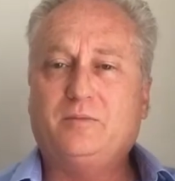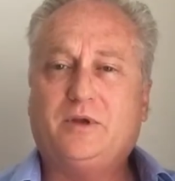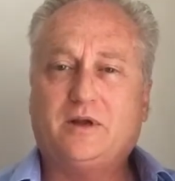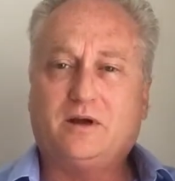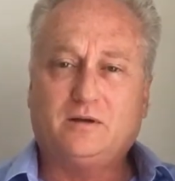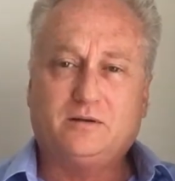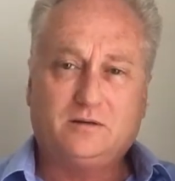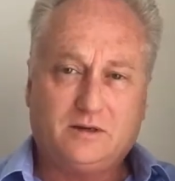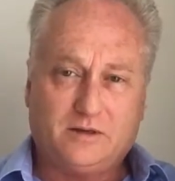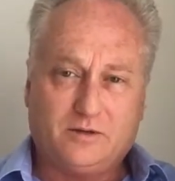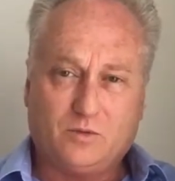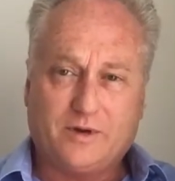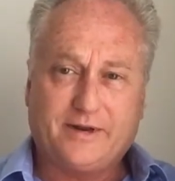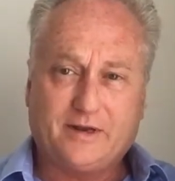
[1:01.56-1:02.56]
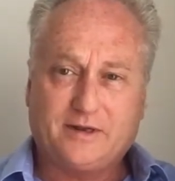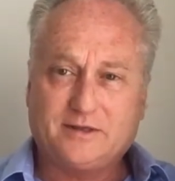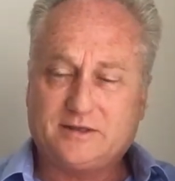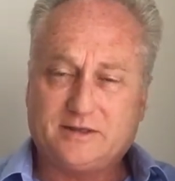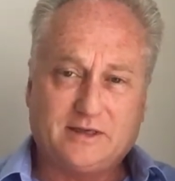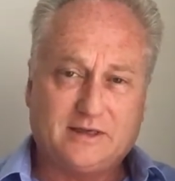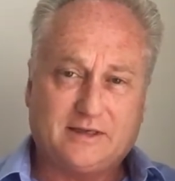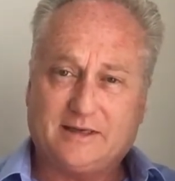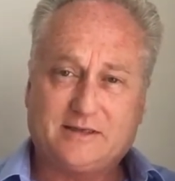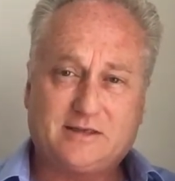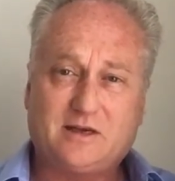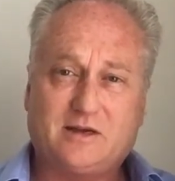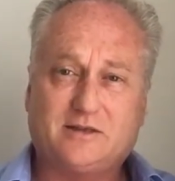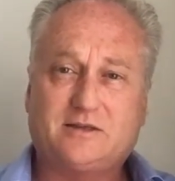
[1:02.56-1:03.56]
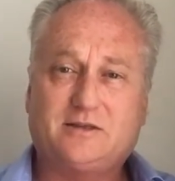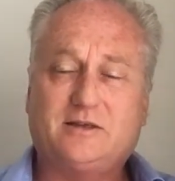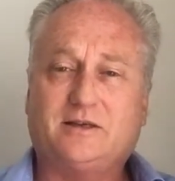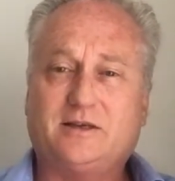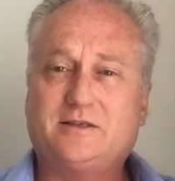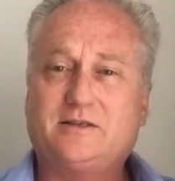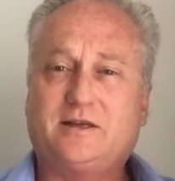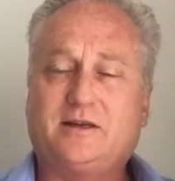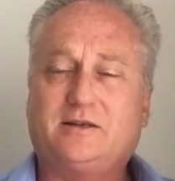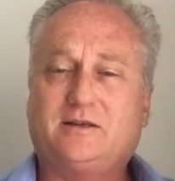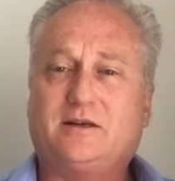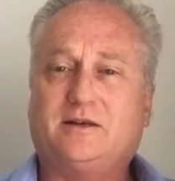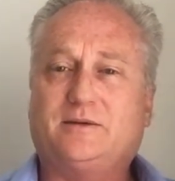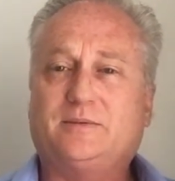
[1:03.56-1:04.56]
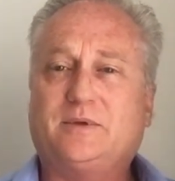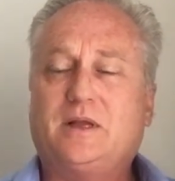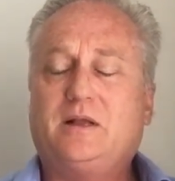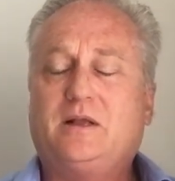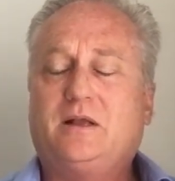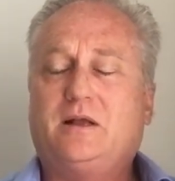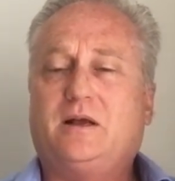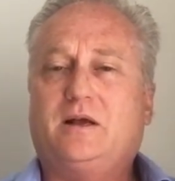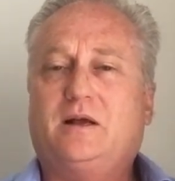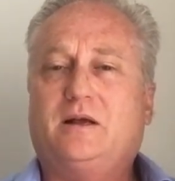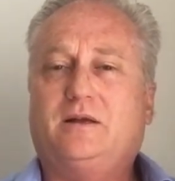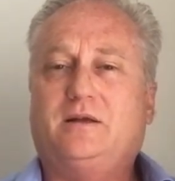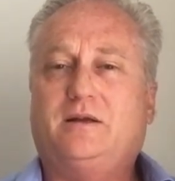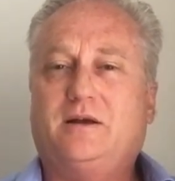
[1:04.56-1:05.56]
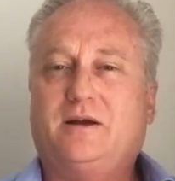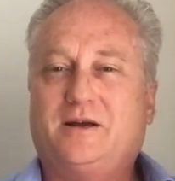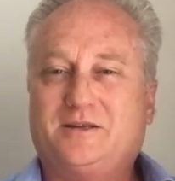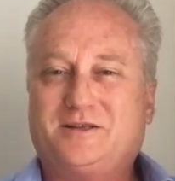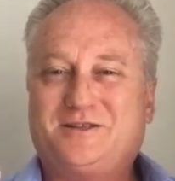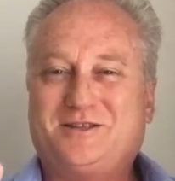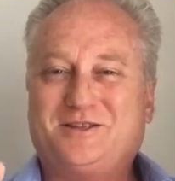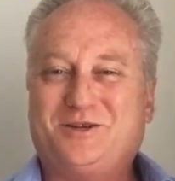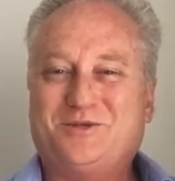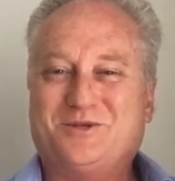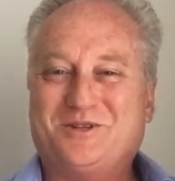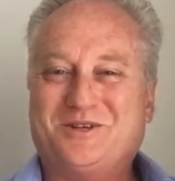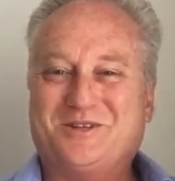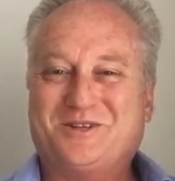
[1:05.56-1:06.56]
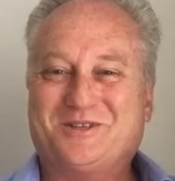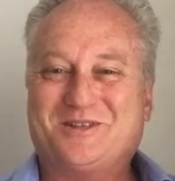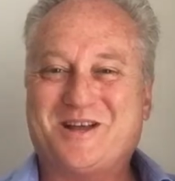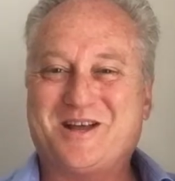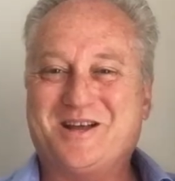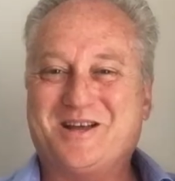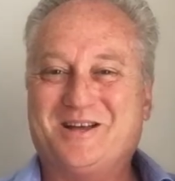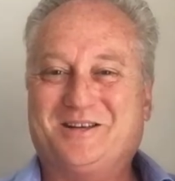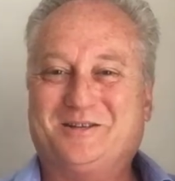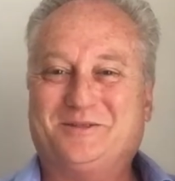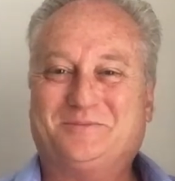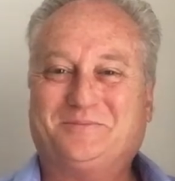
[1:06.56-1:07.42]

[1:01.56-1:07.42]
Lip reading: me know if you want to go and see it. Let's go and see it. Let's get it done, and see you on the other side.